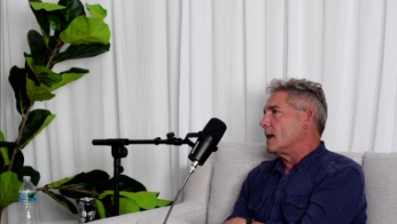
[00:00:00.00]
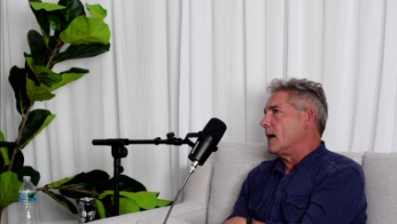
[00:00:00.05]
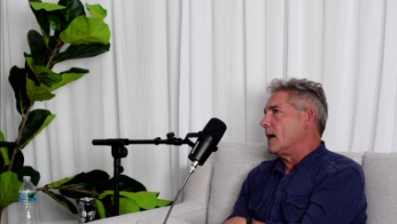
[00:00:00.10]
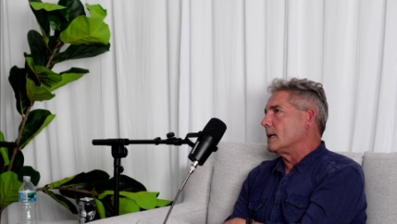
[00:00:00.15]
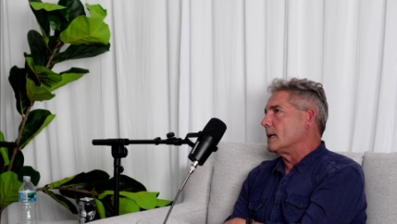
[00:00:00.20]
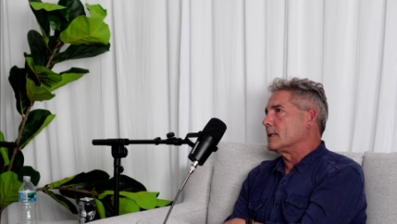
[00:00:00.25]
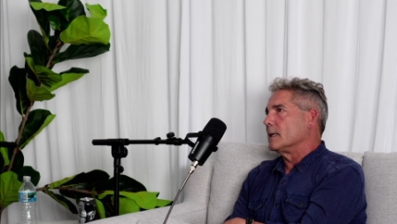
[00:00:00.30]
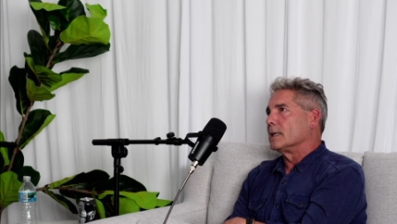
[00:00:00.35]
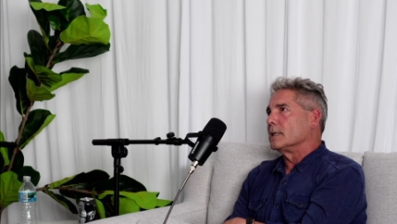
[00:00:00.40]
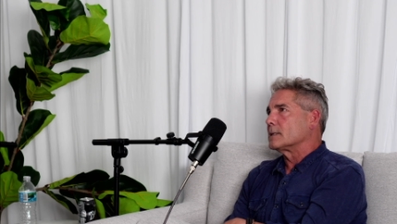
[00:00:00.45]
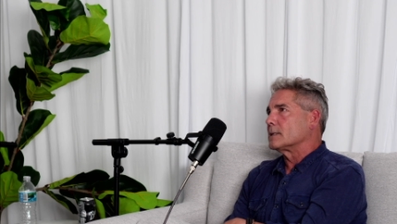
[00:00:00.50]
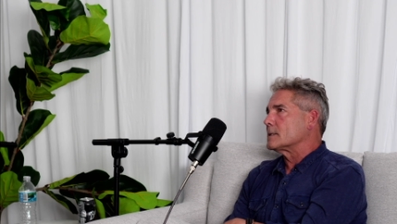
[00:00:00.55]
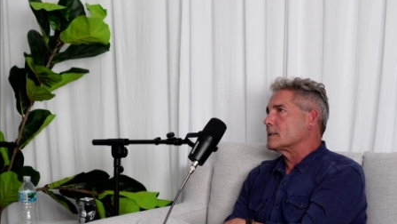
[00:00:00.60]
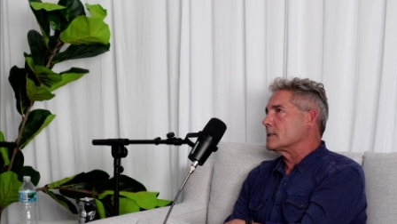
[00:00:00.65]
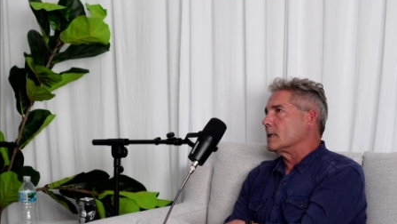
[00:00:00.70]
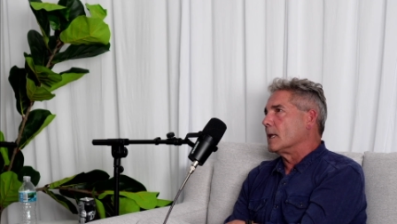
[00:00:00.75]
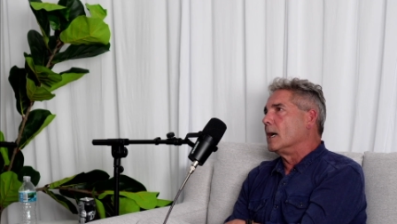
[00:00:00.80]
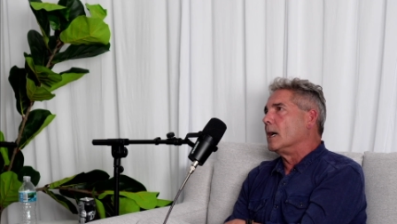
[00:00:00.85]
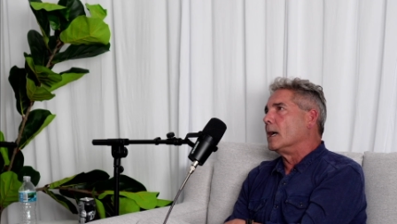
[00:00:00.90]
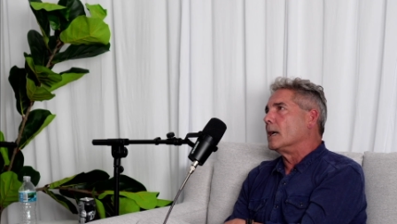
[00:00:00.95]
I think it's
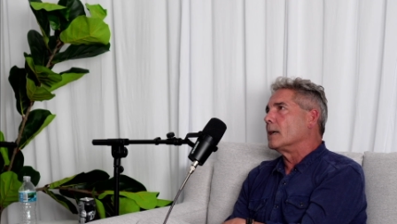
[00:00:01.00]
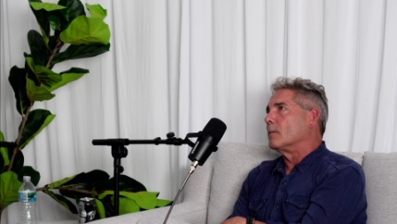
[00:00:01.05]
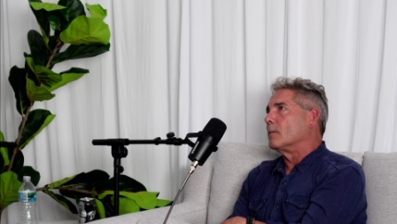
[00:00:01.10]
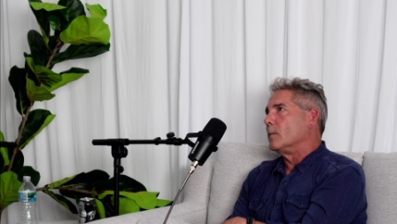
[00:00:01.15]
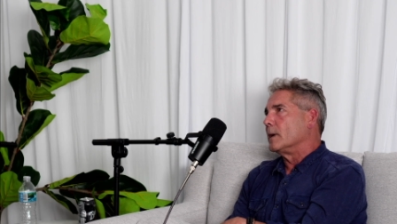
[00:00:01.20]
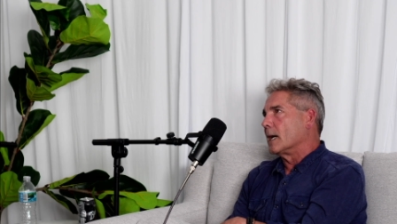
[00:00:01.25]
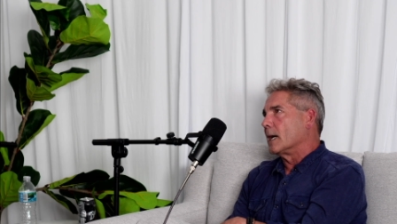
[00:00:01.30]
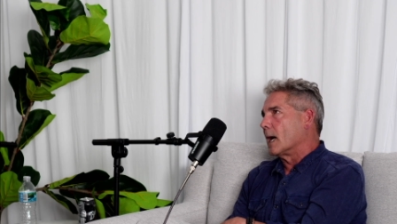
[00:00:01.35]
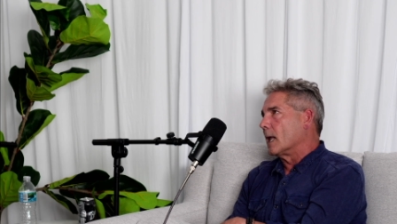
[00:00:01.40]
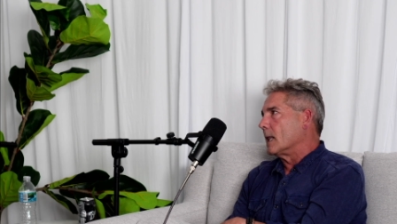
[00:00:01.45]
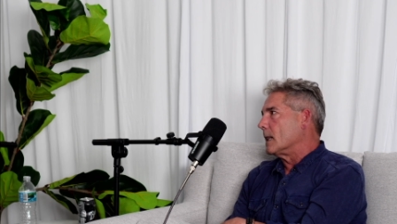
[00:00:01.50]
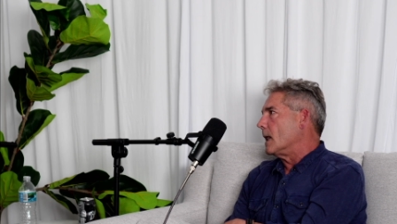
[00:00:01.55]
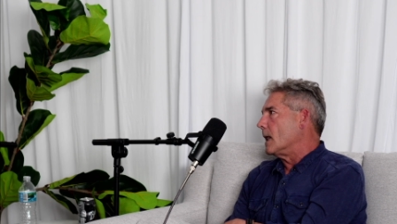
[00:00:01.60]
like we got a